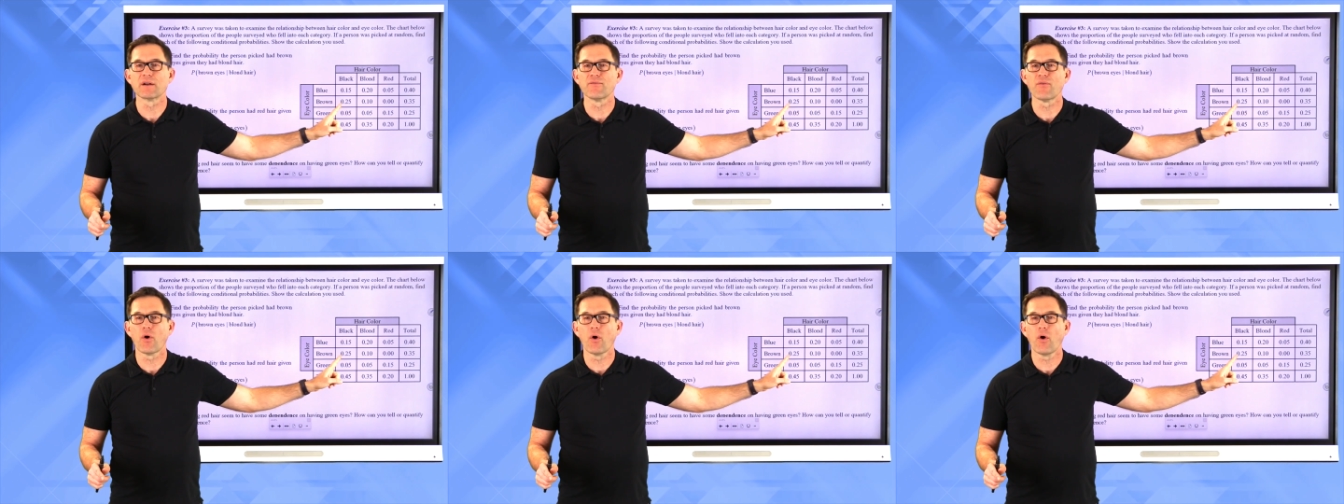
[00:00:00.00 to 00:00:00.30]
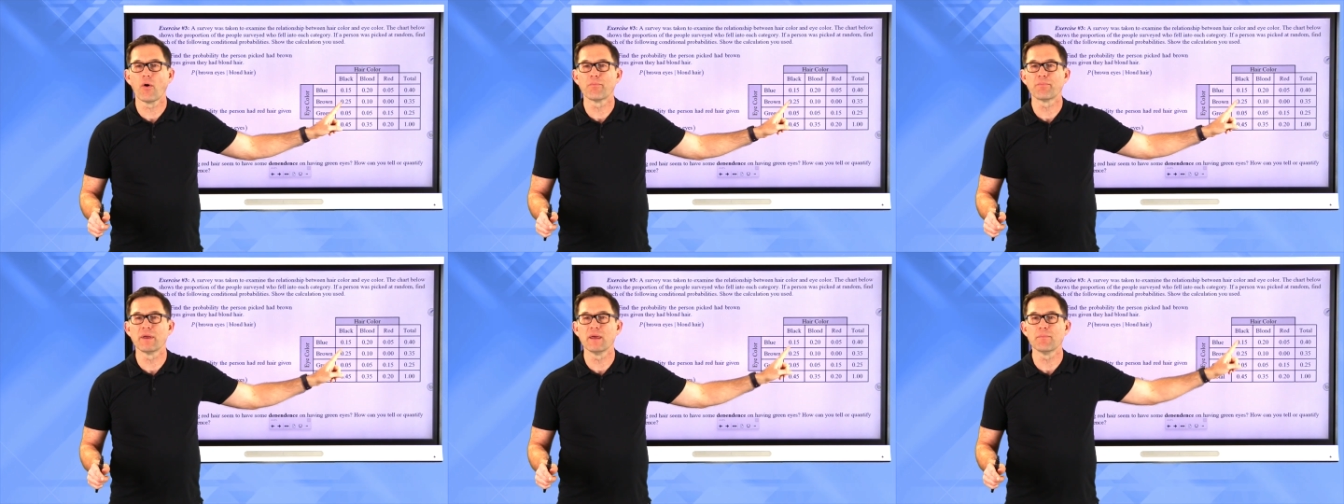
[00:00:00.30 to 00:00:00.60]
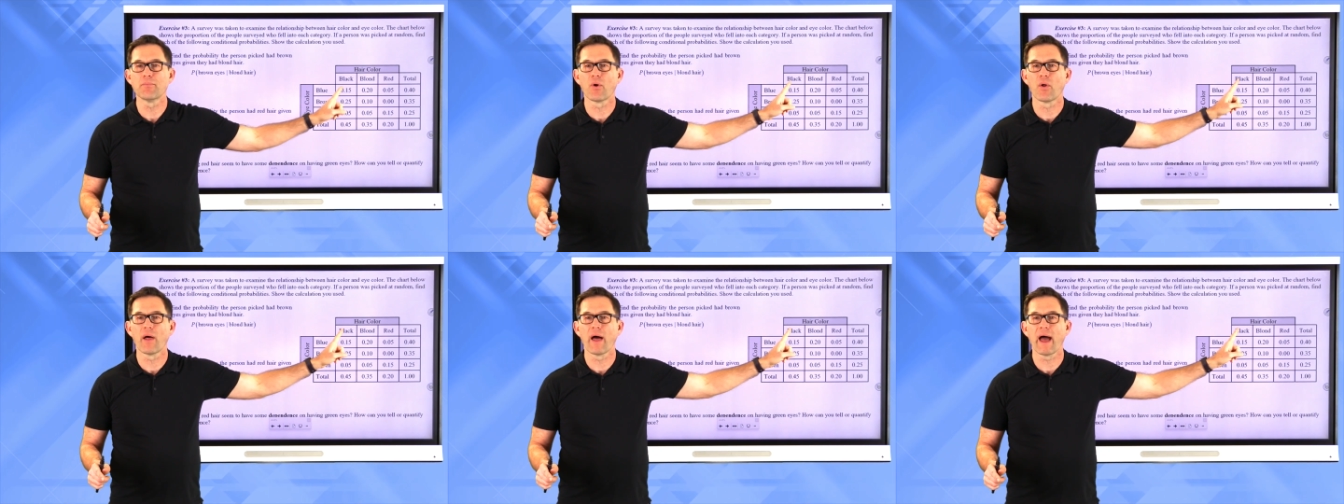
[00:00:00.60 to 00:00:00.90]
of all
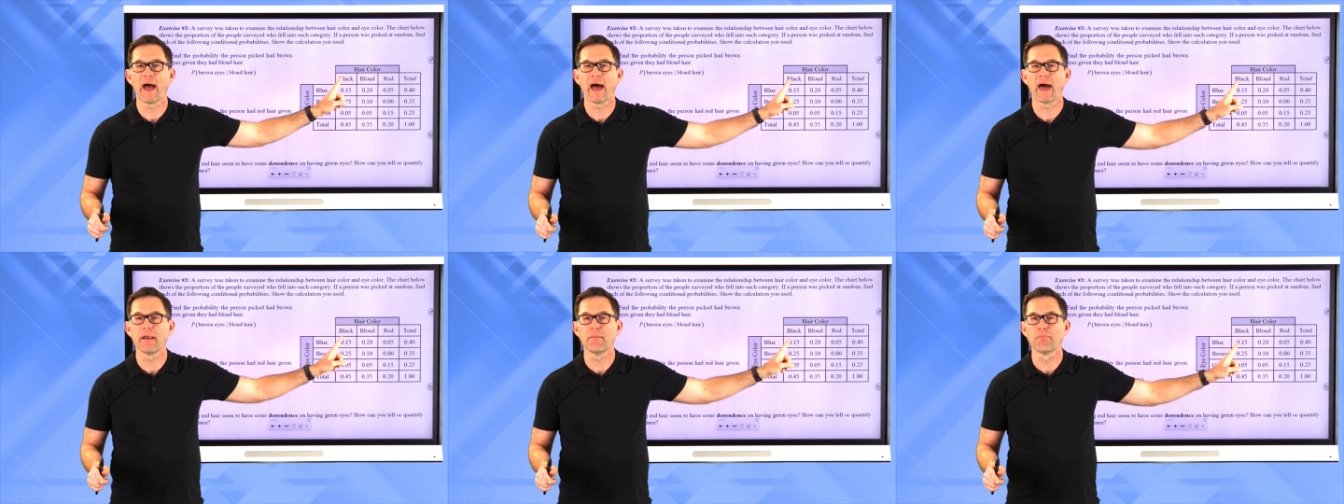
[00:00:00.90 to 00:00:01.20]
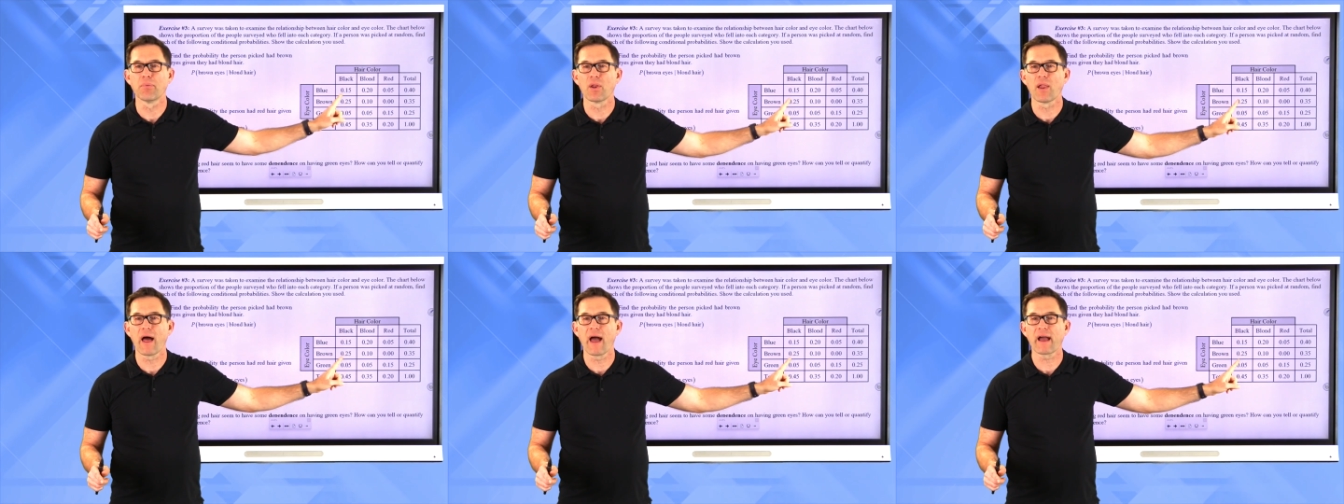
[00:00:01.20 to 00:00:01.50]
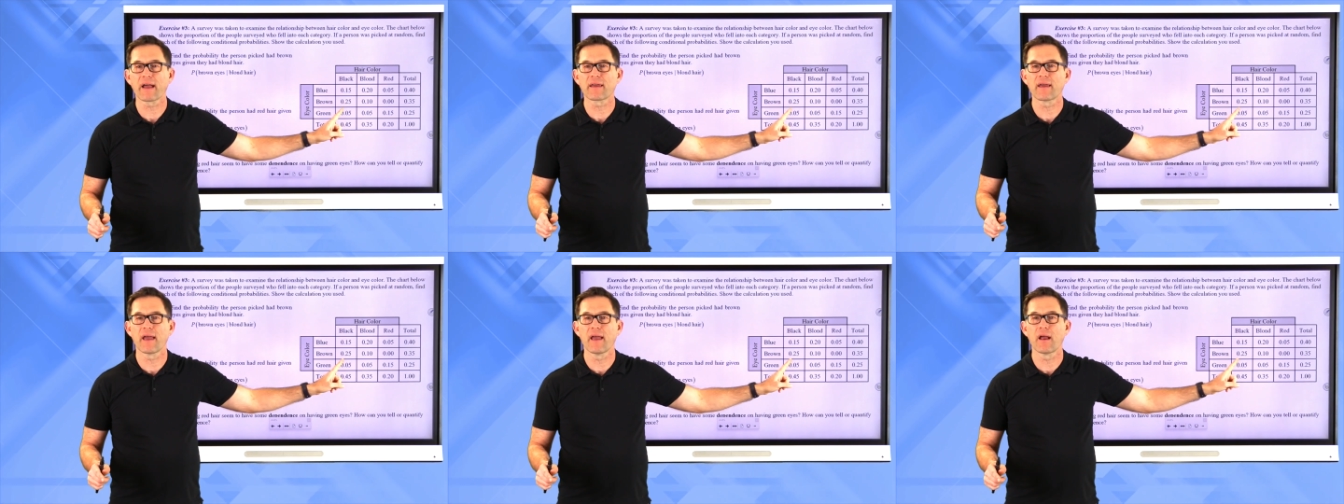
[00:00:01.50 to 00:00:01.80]
people had
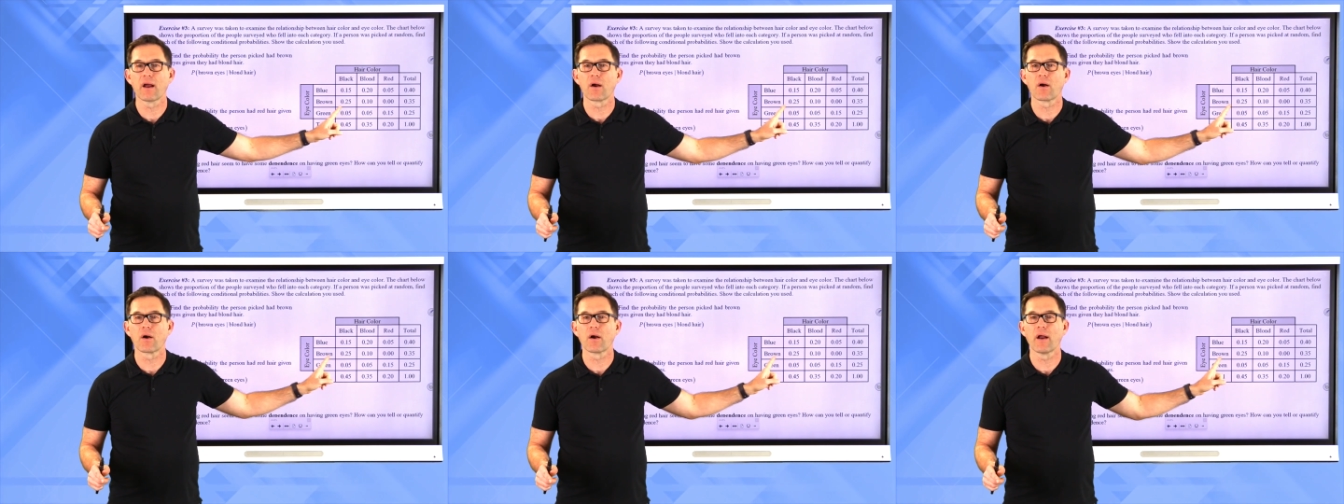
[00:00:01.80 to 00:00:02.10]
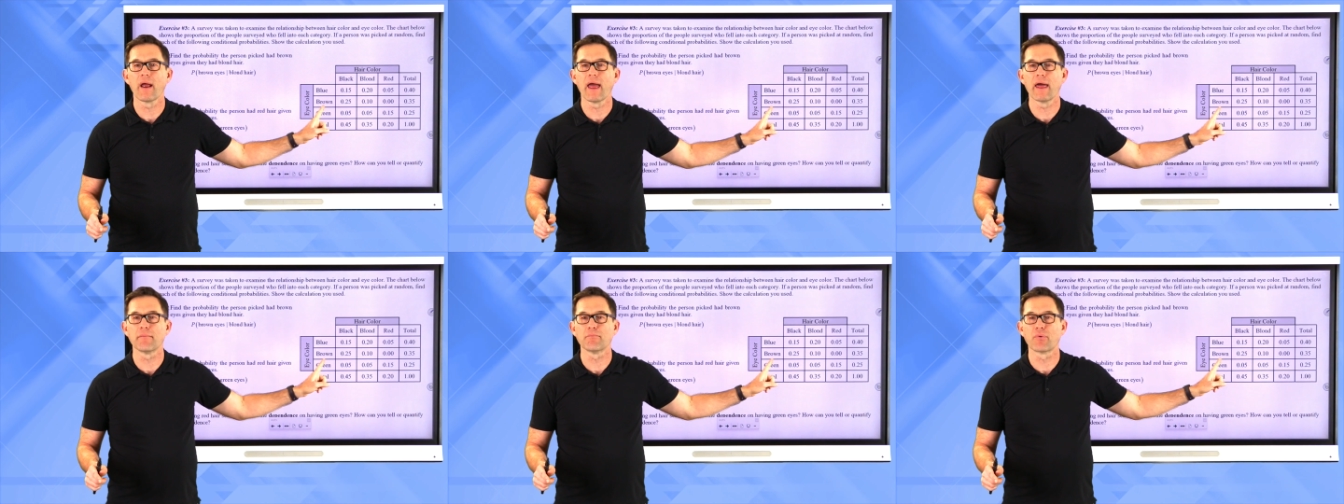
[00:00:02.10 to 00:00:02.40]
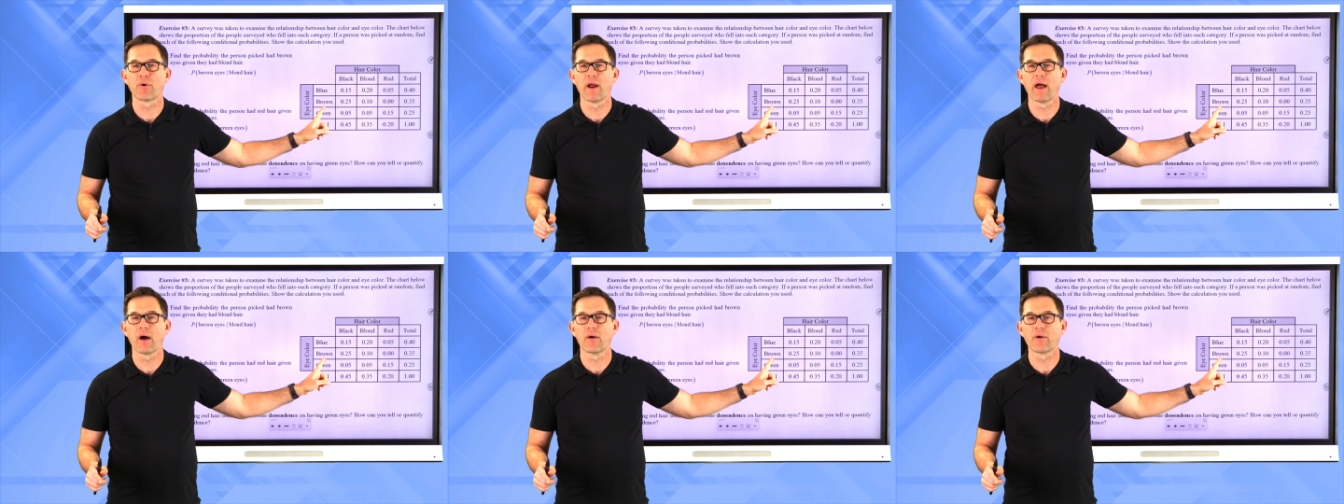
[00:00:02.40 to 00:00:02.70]
black hair and
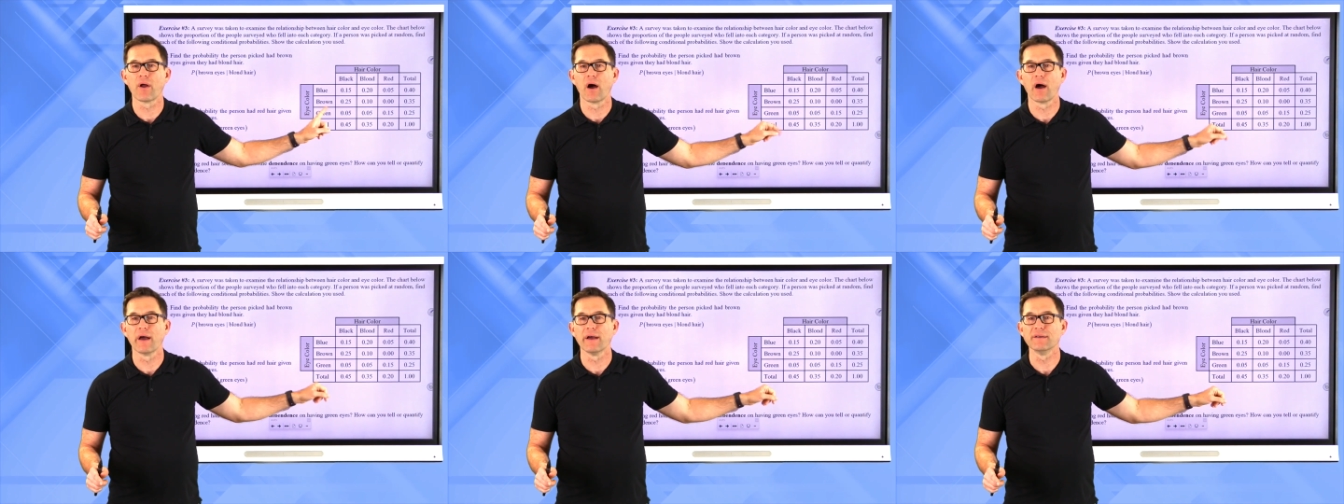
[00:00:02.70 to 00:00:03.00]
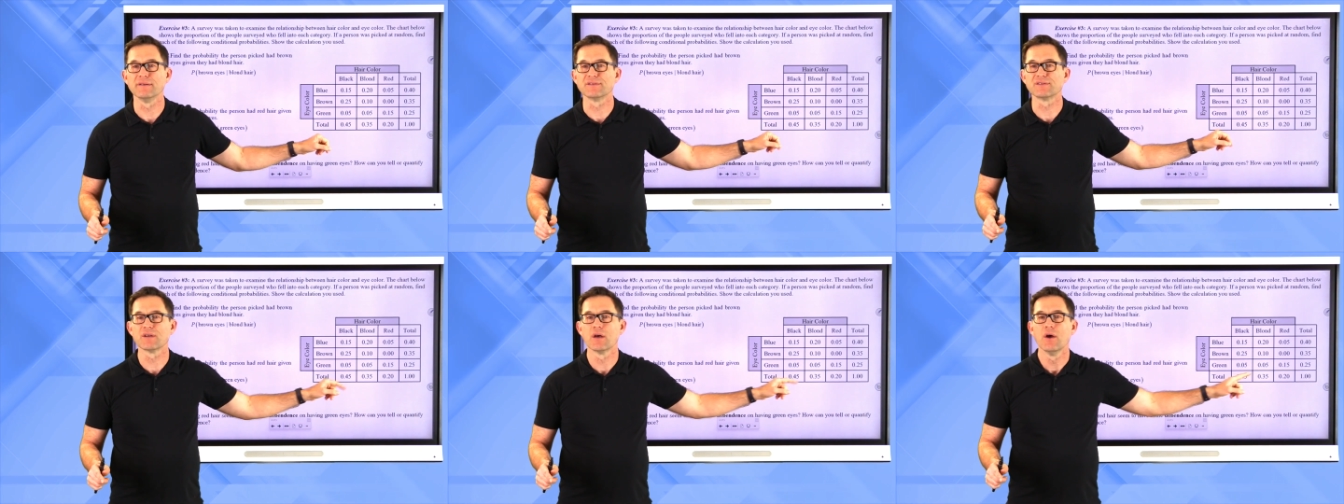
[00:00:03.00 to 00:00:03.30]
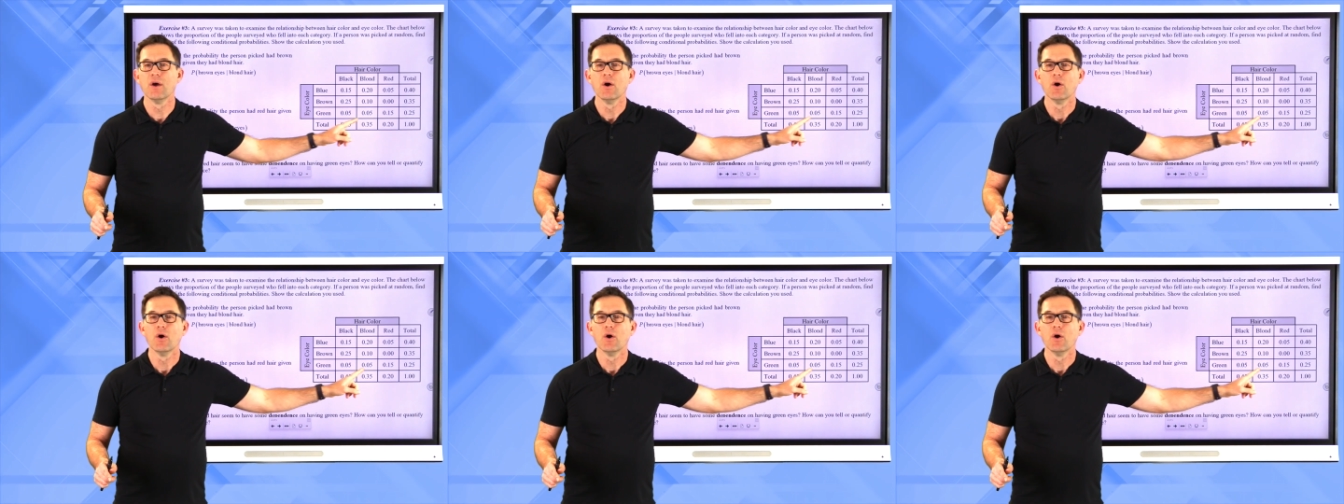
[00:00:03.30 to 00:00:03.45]
brown eyes.